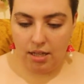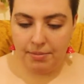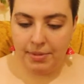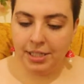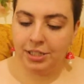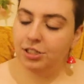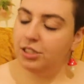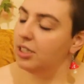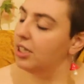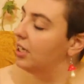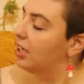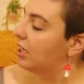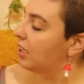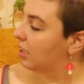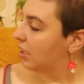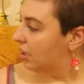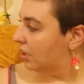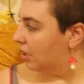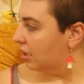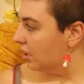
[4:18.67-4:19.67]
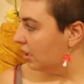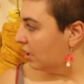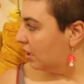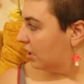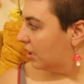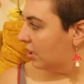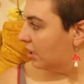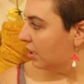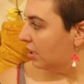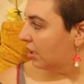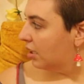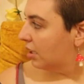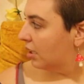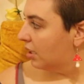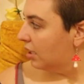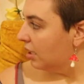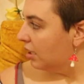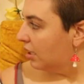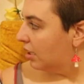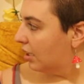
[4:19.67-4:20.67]
I
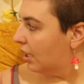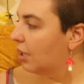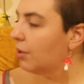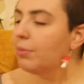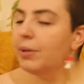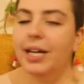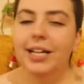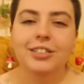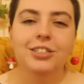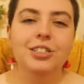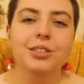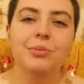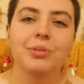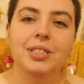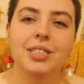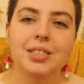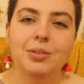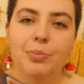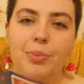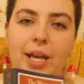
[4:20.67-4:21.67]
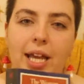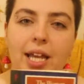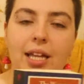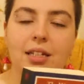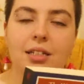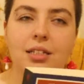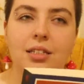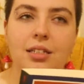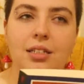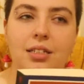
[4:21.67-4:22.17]
actually would debate